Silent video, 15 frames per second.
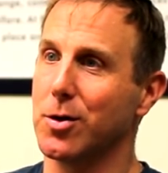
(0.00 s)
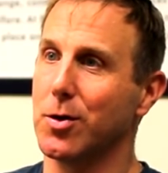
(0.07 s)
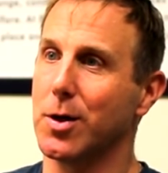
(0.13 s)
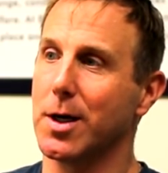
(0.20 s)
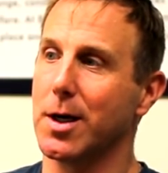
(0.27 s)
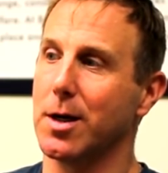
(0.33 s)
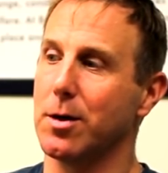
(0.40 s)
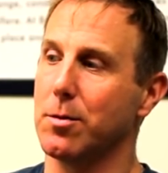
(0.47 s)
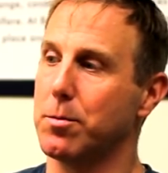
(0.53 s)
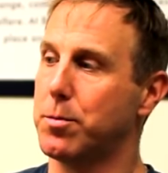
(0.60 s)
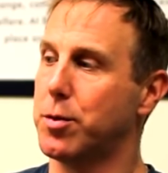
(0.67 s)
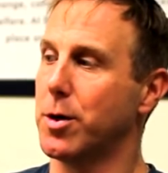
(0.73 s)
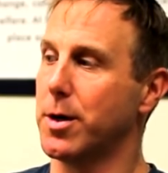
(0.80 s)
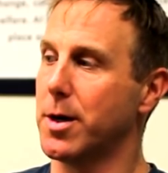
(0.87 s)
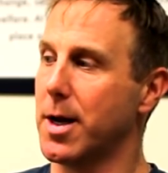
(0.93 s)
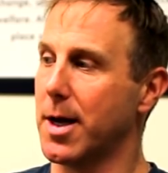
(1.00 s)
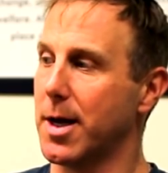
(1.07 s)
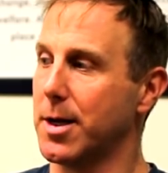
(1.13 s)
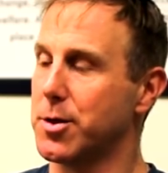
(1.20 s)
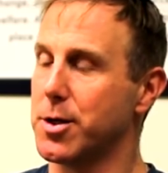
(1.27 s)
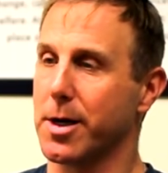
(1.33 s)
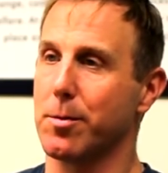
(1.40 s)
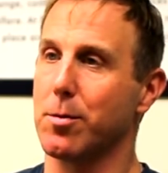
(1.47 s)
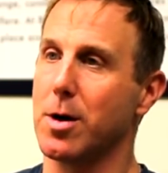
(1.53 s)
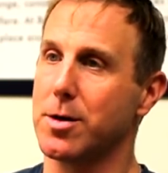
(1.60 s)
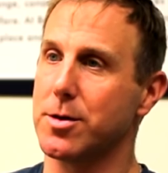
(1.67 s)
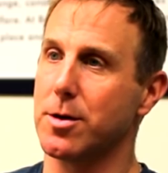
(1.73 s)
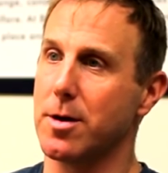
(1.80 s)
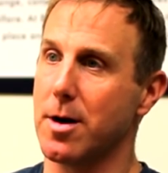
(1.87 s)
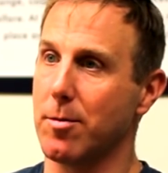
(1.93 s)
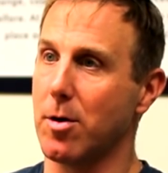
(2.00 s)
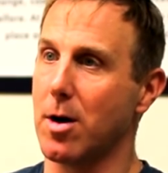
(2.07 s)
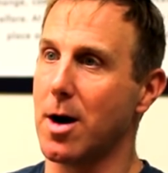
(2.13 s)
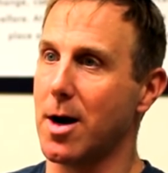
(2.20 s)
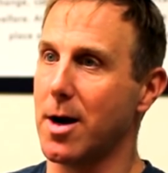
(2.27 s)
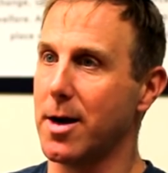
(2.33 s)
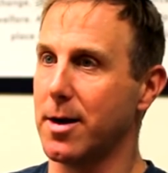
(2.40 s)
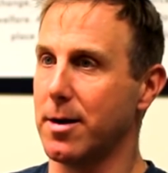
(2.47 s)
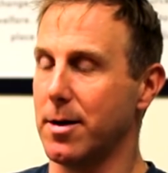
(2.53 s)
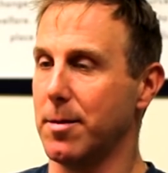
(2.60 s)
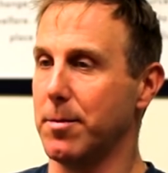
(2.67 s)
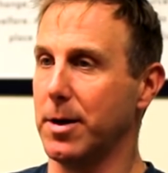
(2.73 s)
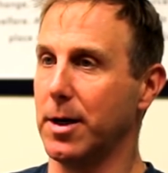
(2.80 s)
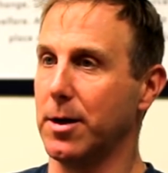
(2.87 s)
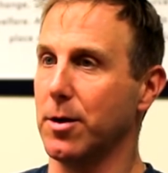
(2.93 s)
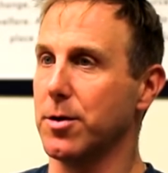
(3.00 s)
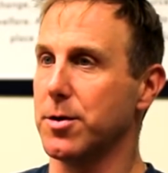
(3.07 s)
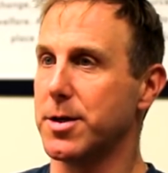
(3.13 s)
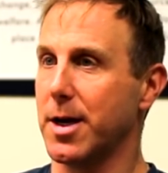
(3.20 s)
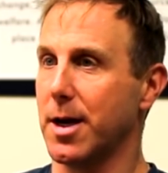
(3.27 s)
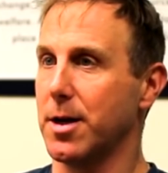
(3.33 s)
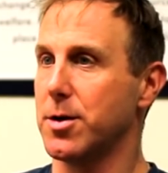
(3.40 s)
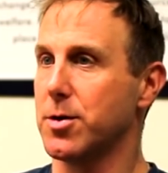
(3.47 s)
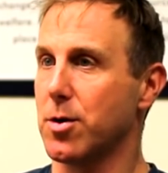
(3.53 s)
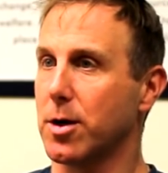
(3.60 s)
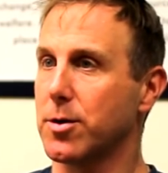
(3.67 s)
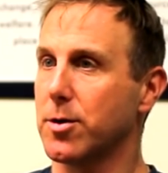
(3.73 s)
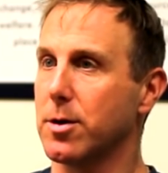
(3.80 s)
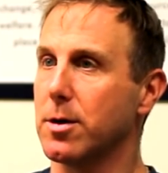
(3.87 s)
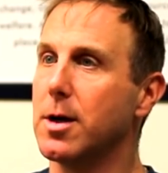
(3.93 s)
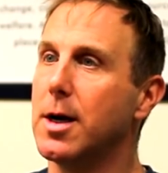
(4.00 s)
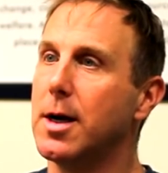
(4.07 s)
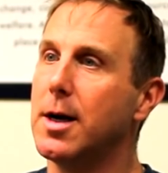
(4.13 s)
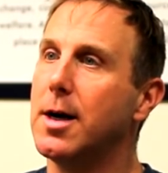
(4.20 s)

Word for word: You can put a chicken breast in an MRI and, and begin to understand its structure.